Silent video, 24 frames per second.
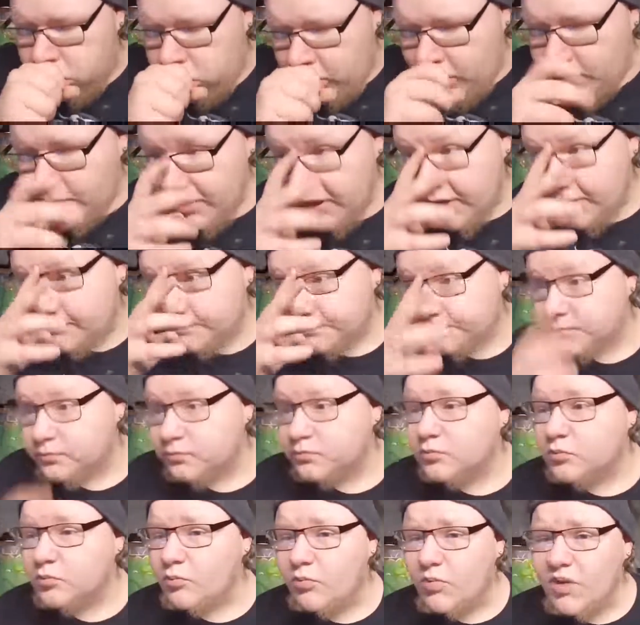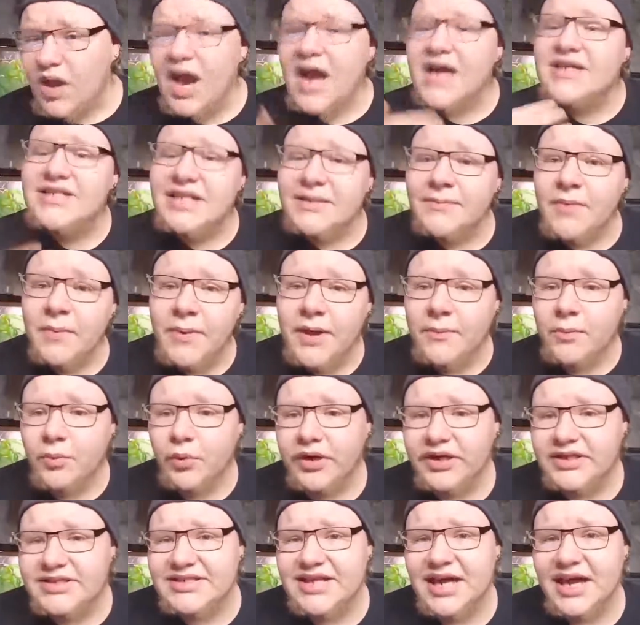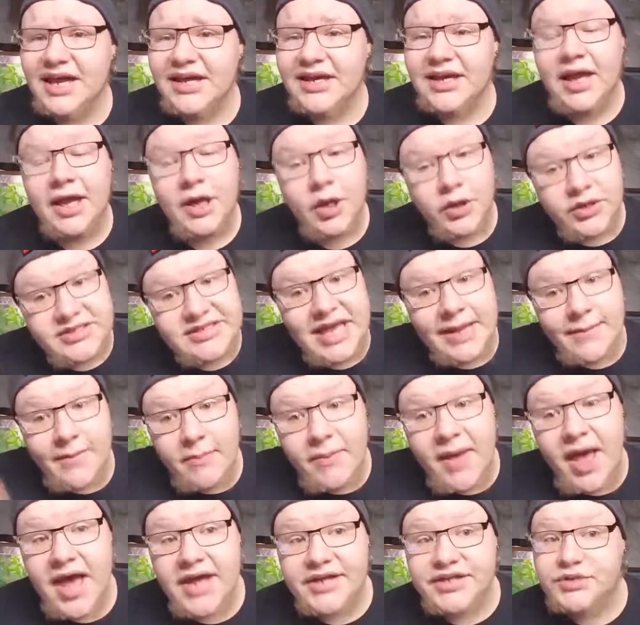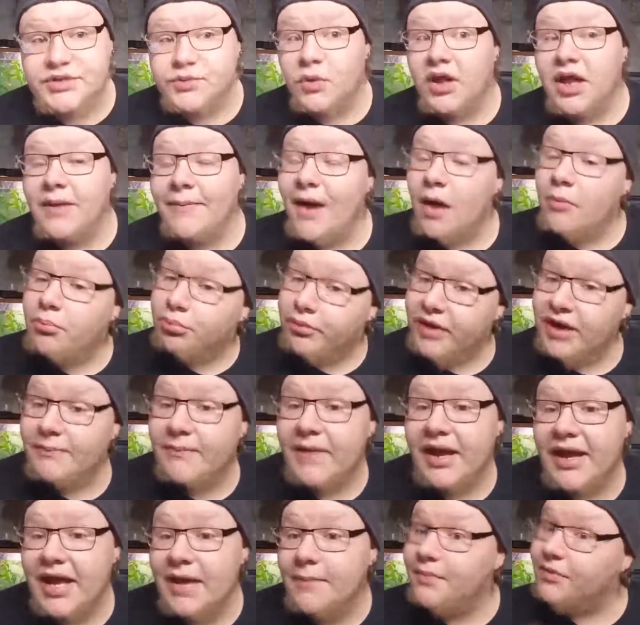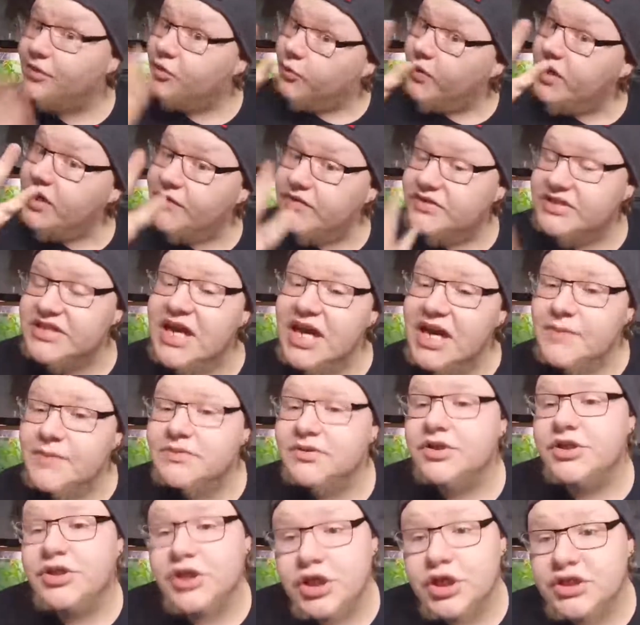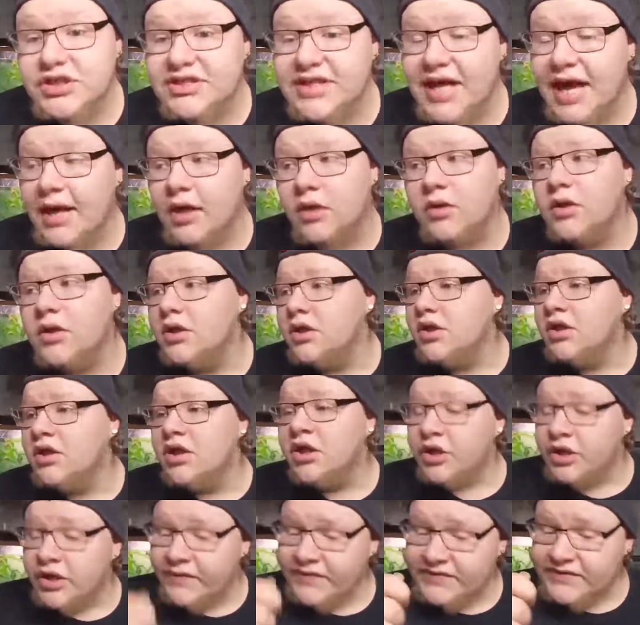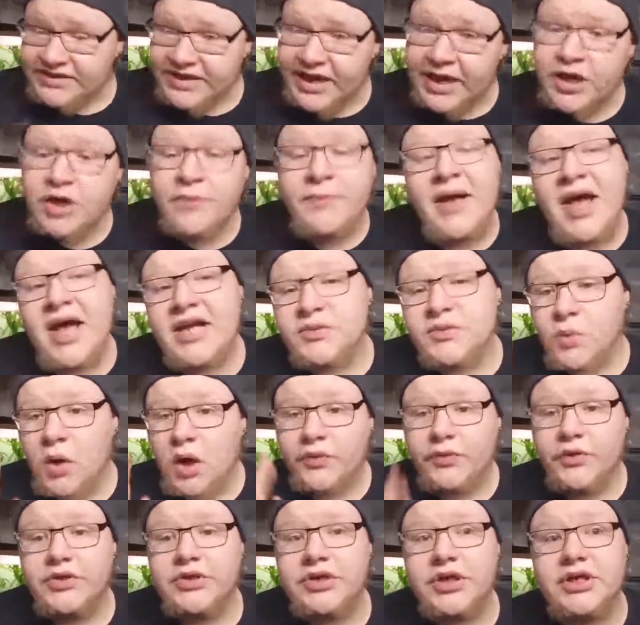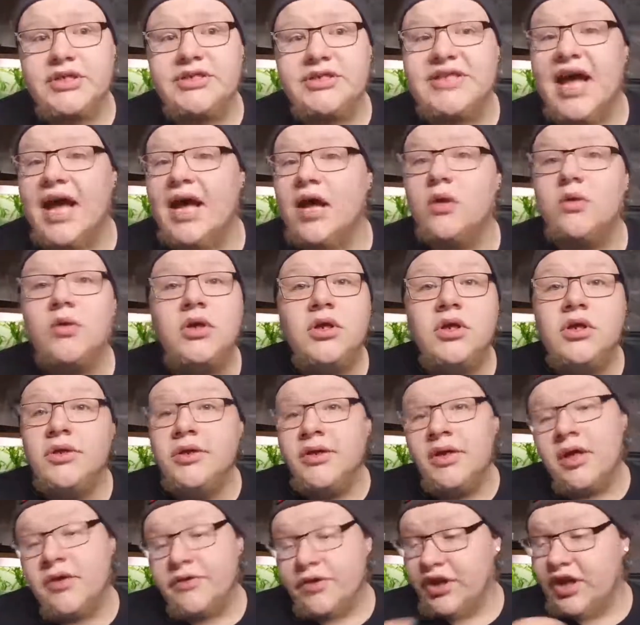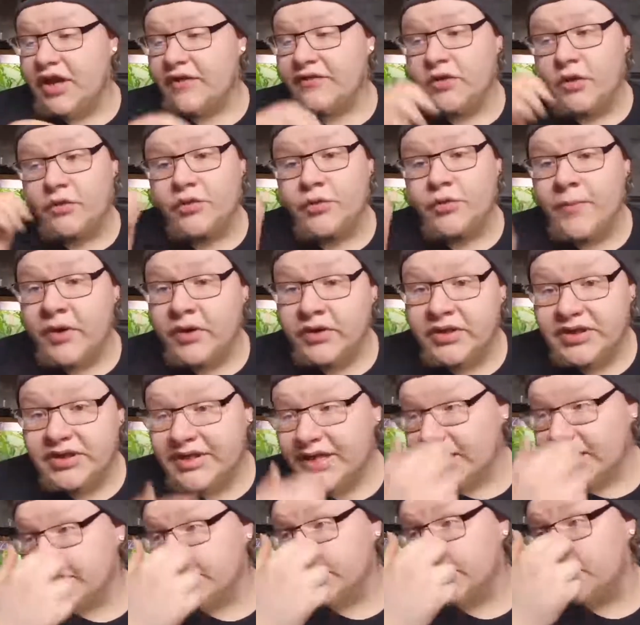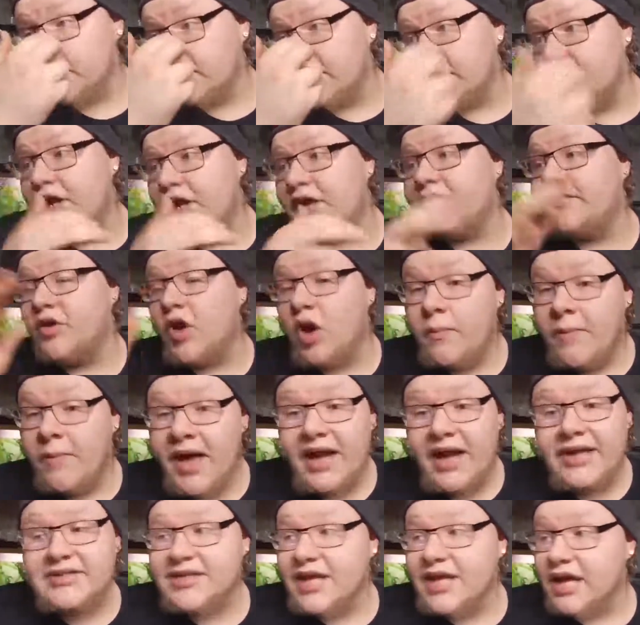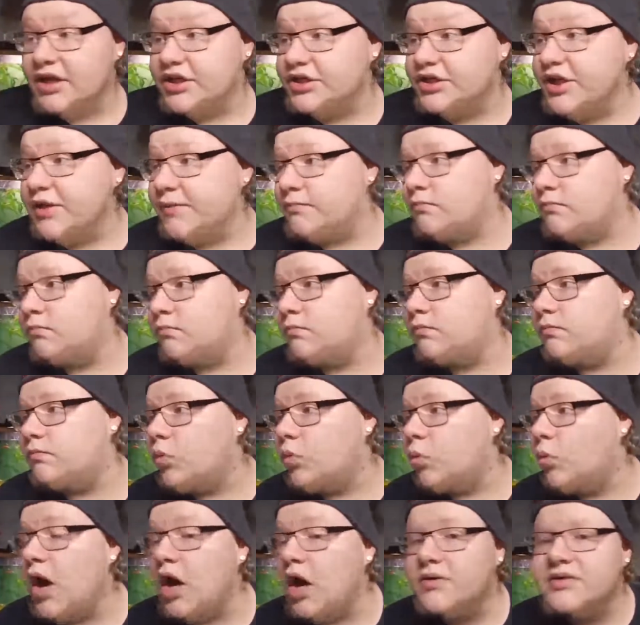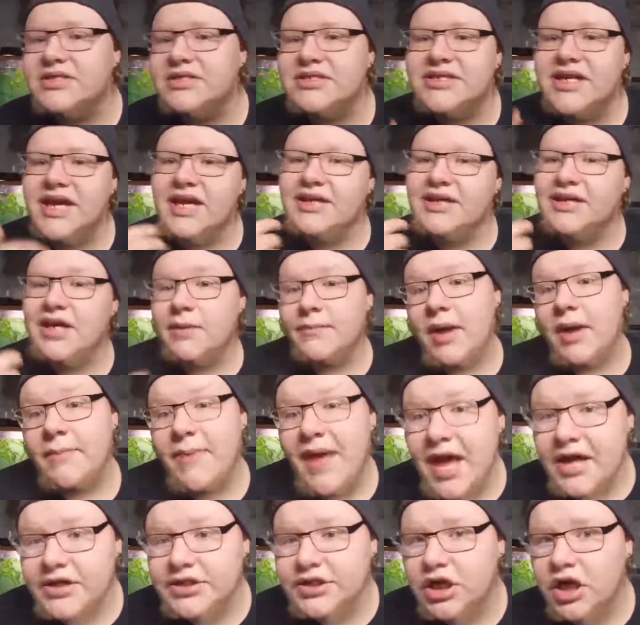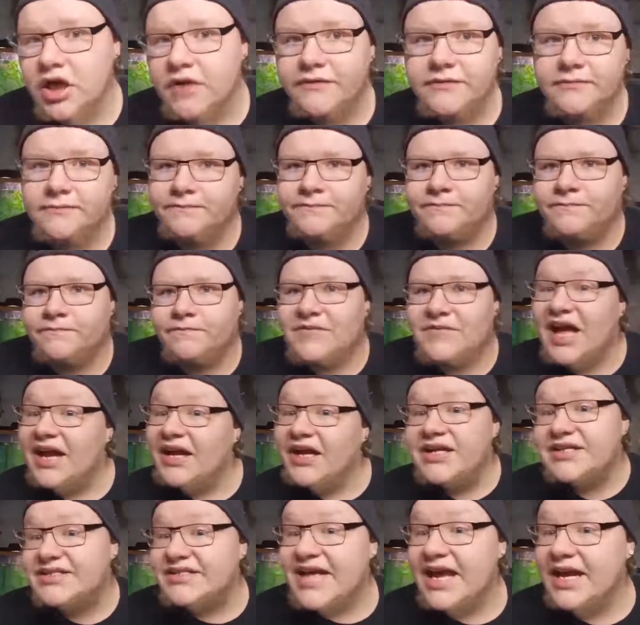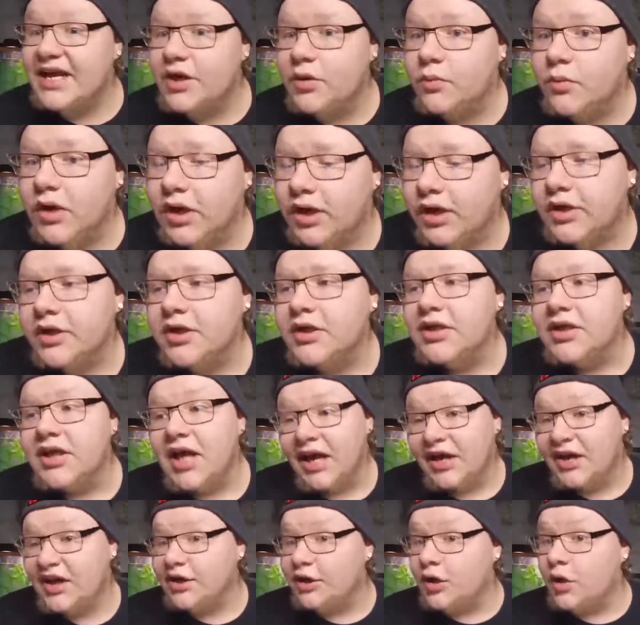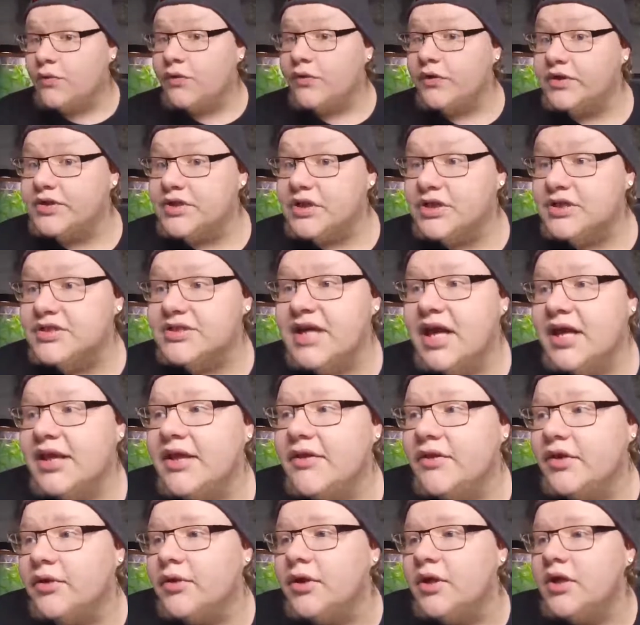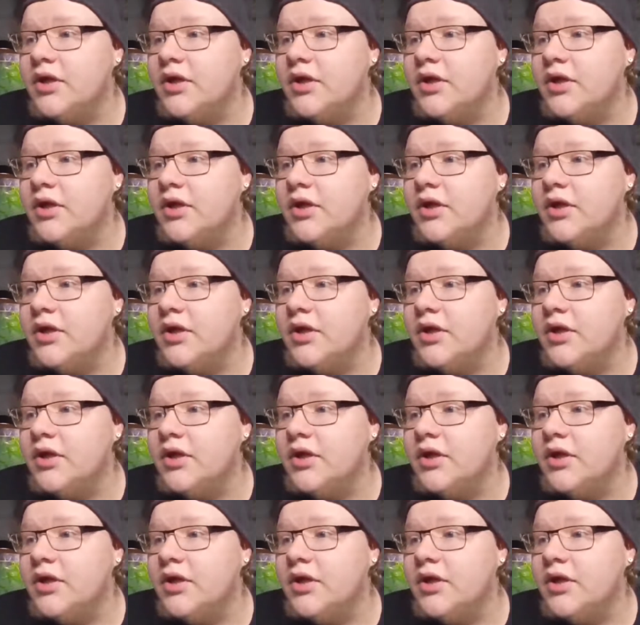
But I take my paperwork aside and I go to scan my badge. Well, I about break my hip 3 different times on the turnstile. You have to scan your badge, walk through the turnstile, then you have to go through a metal detector, then you have to go back, scan your ship. Well, since they had cut my badge off, I couldn't scan into work. I couldn't go through the turnstile either.